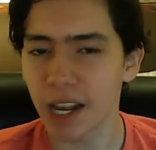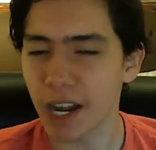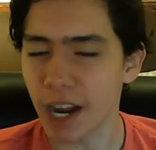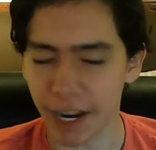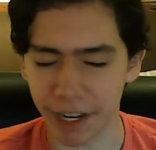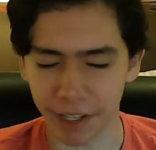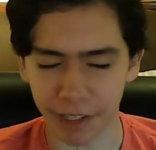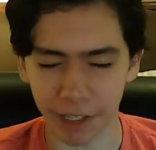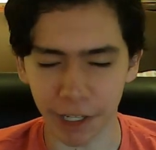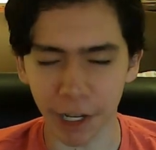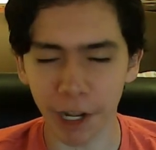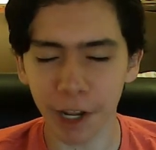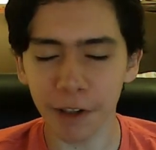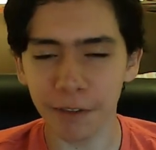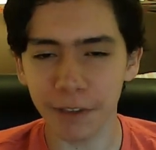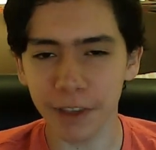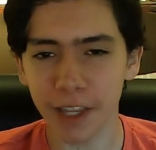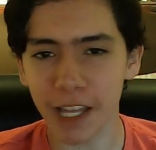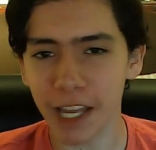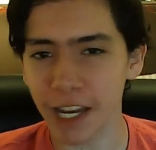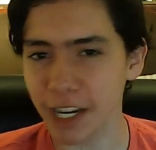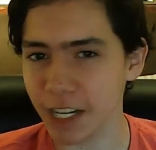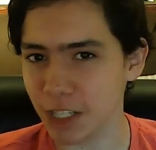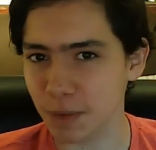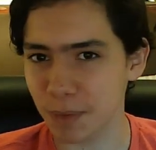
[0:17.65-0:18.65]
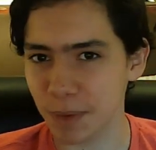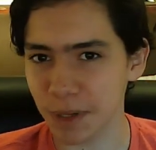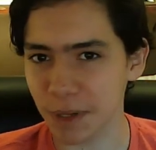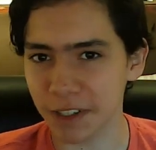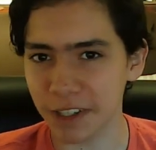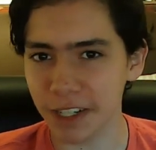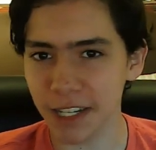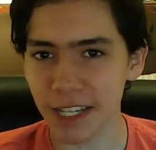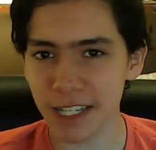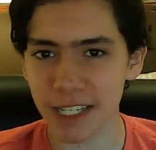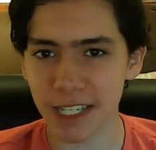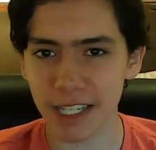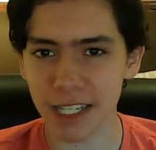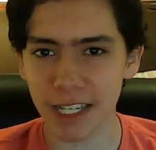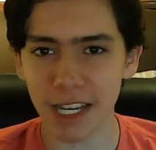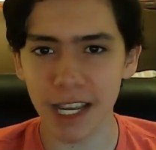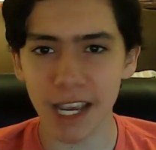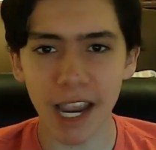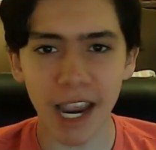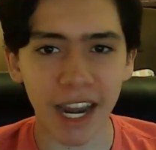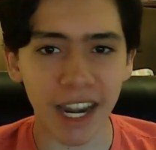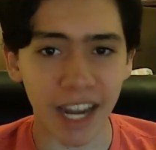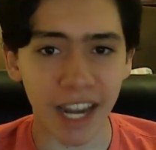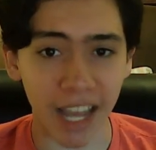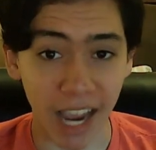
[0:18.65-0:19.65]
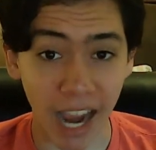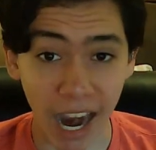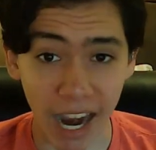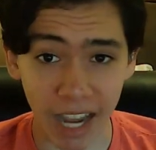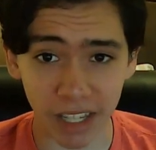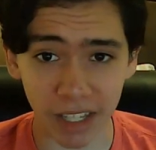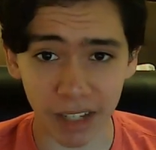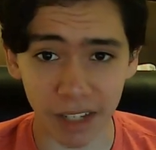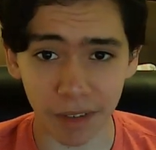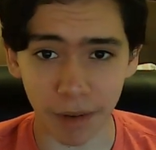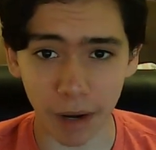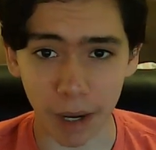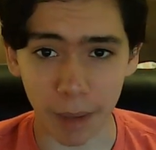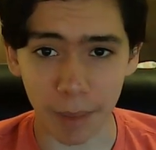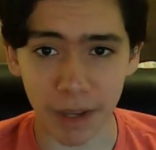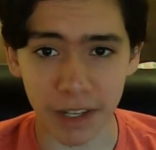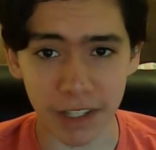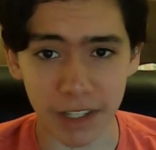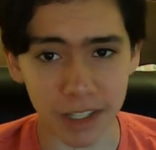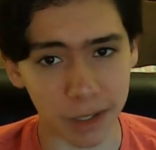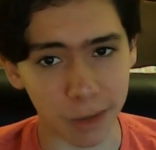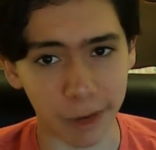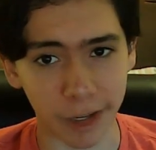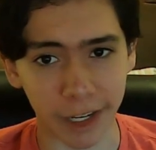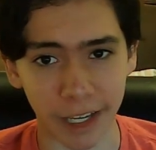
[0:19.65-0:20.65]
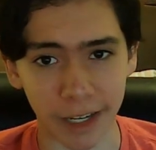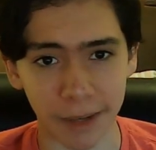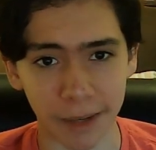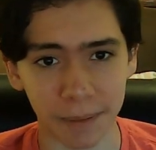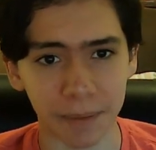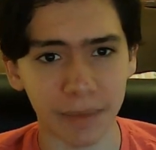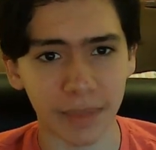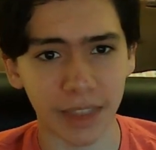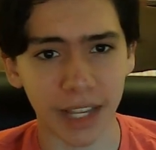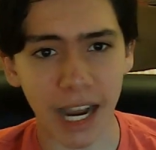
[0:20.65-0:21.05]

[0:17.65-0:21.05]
I loved that experience, and I highly recommend doing it.